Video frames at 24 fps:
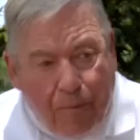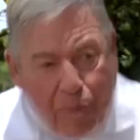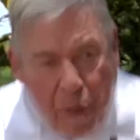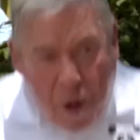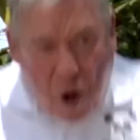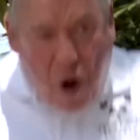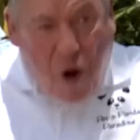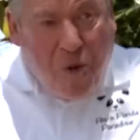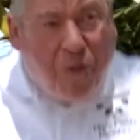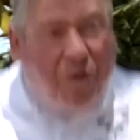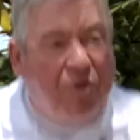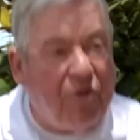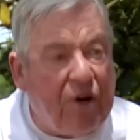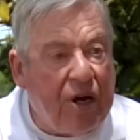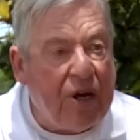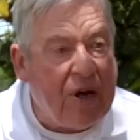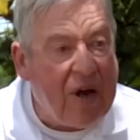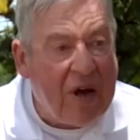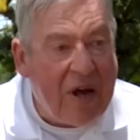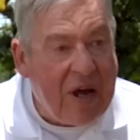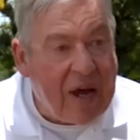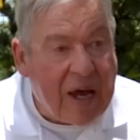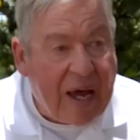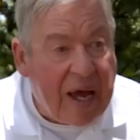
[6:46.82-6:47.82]
Poof!
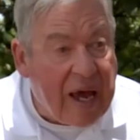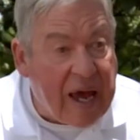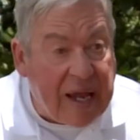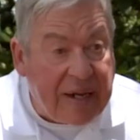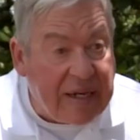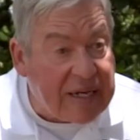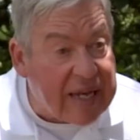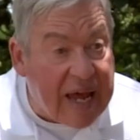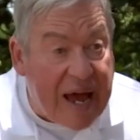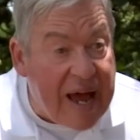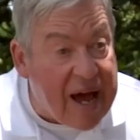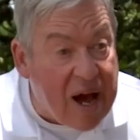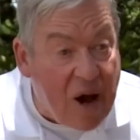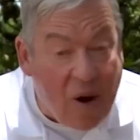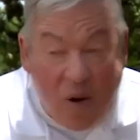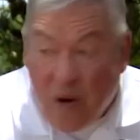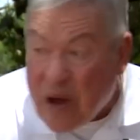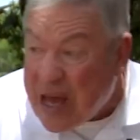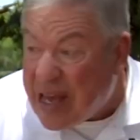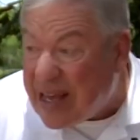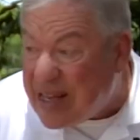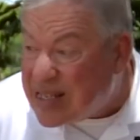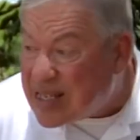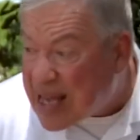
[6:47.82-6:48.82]
And
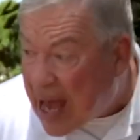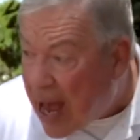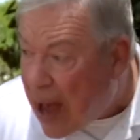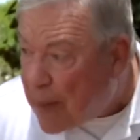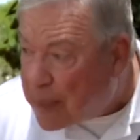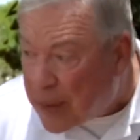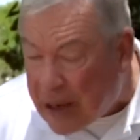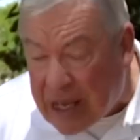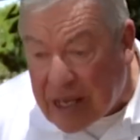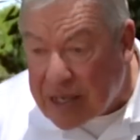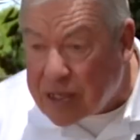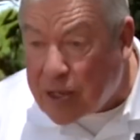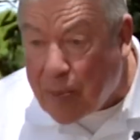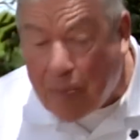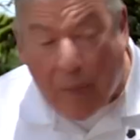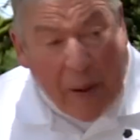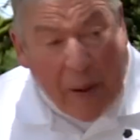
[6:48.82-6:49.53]
now it's happening to